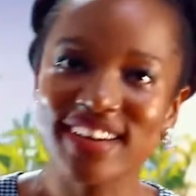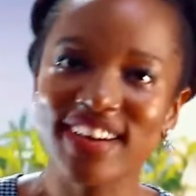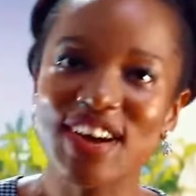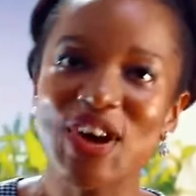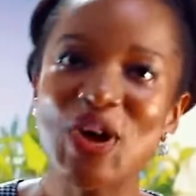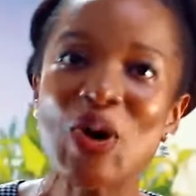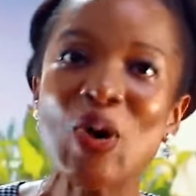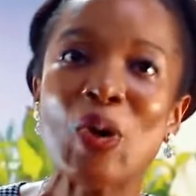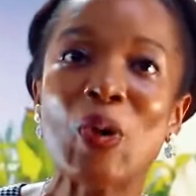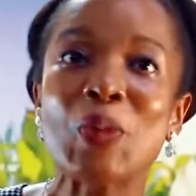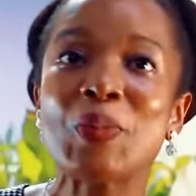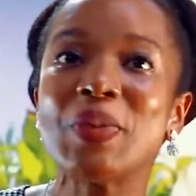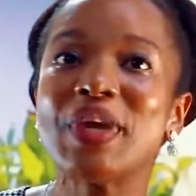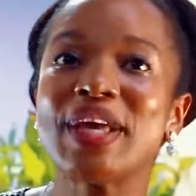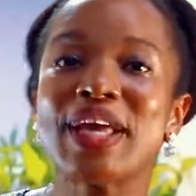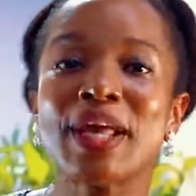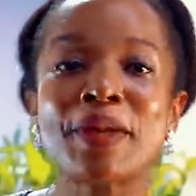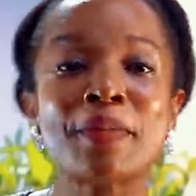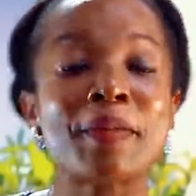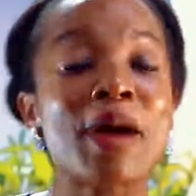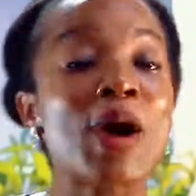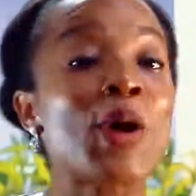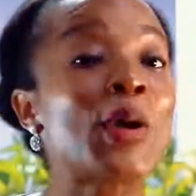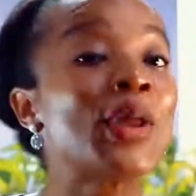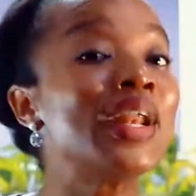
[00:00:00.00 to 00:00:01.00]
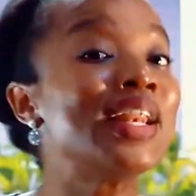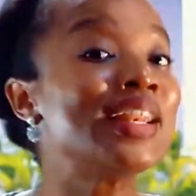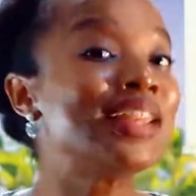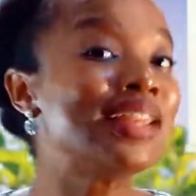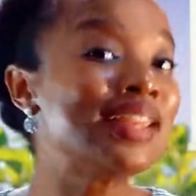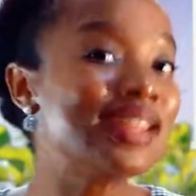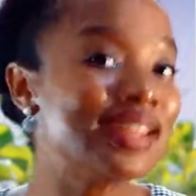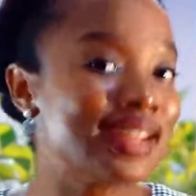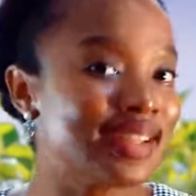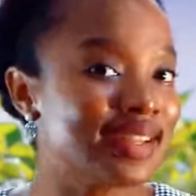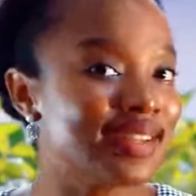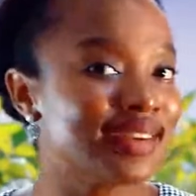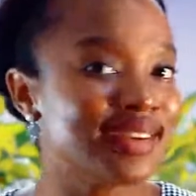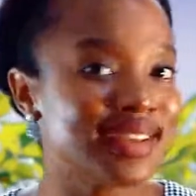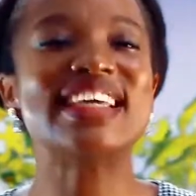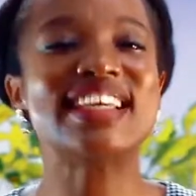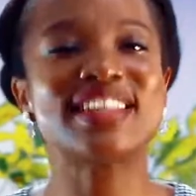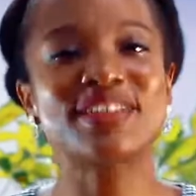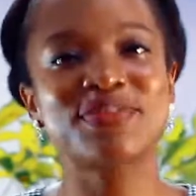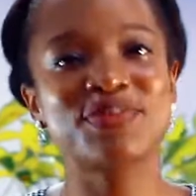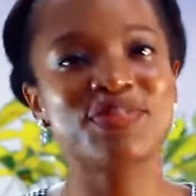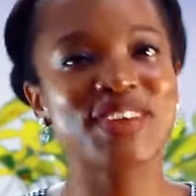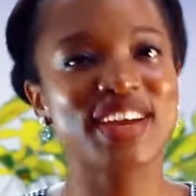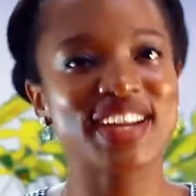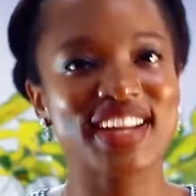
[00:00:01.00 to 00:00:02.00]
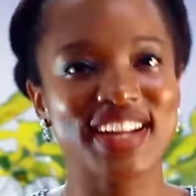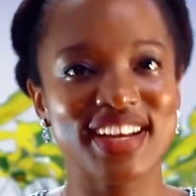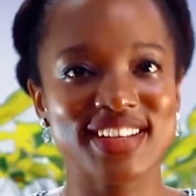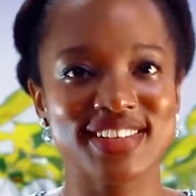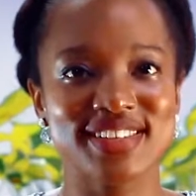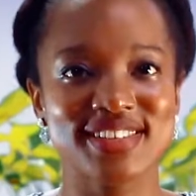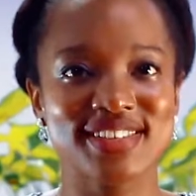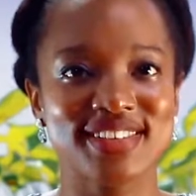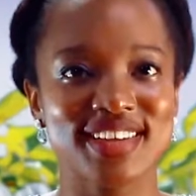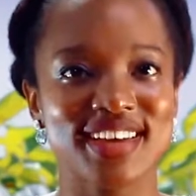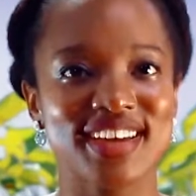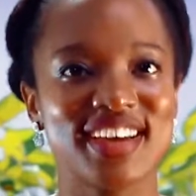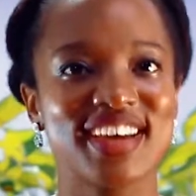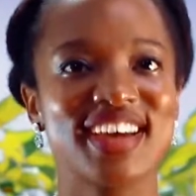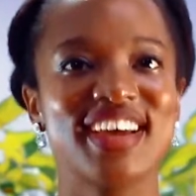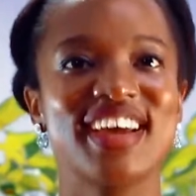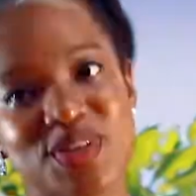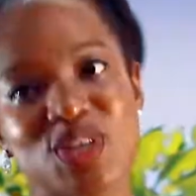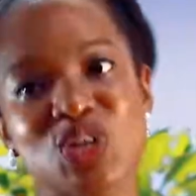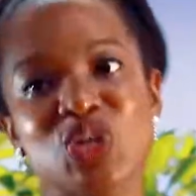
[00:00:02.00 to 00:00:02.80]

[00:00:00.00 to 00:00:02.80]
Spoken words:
who became our lead debt financer.